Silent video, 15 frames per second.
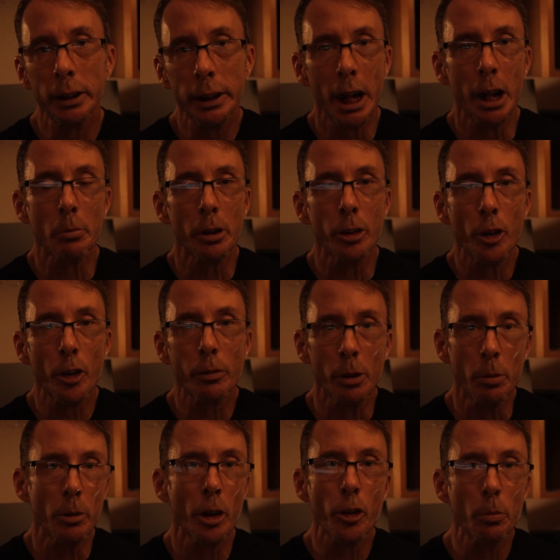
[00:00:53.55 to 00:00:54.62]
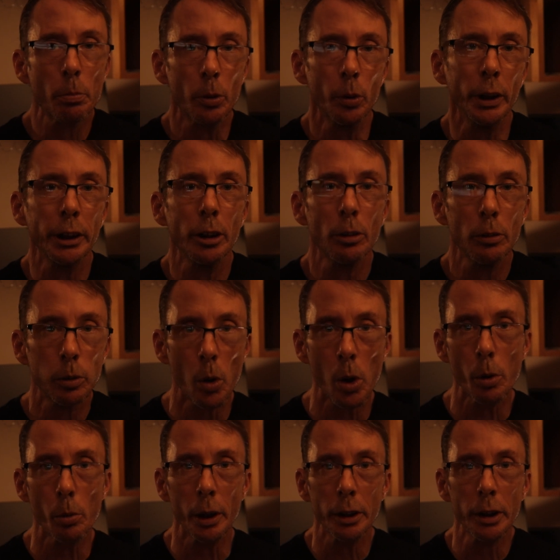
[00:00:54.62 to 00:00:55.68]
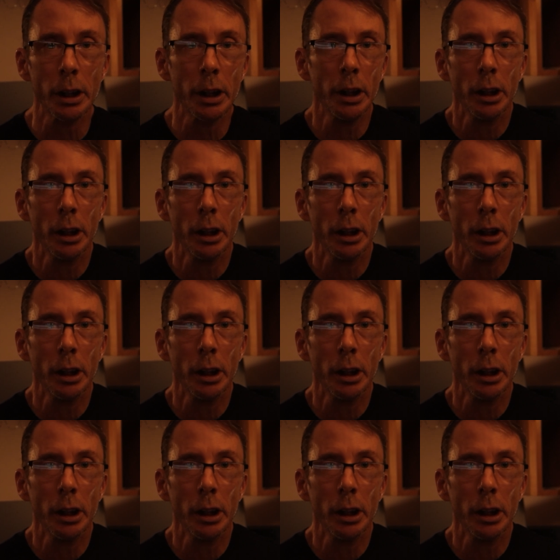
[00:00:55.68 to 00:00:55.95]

cameras from this point forward.